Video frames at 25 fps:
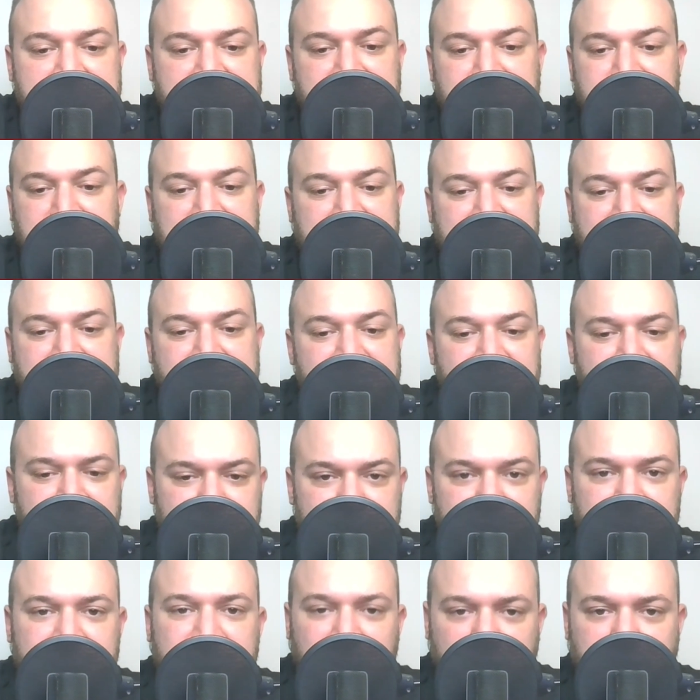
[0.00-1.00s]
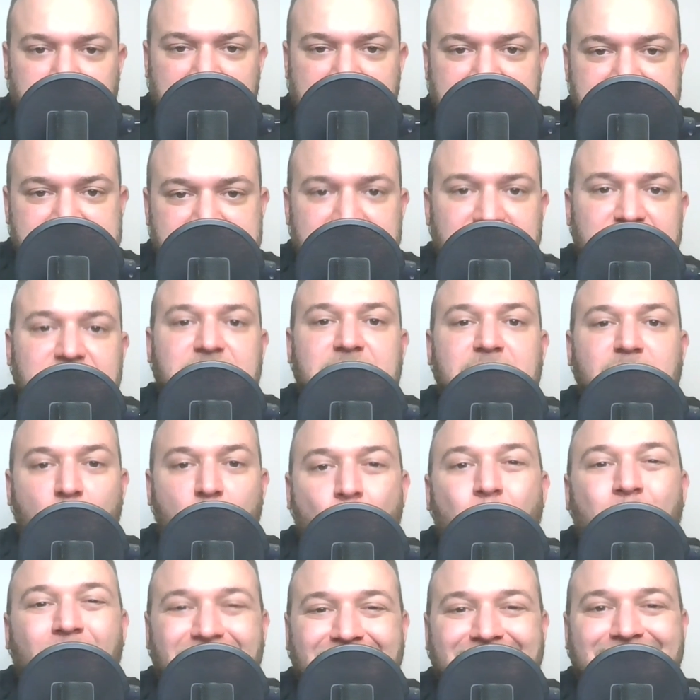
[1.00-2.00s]
because you guessed it,
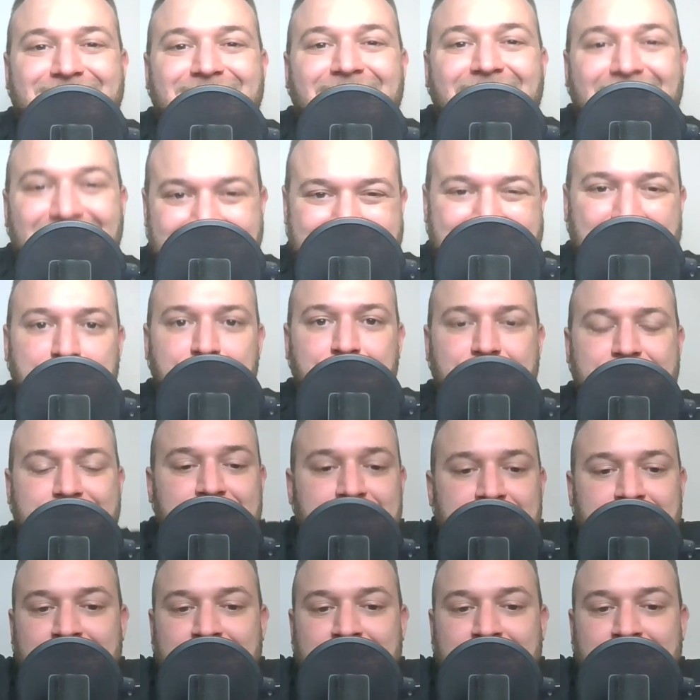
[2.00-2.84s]
we need depth.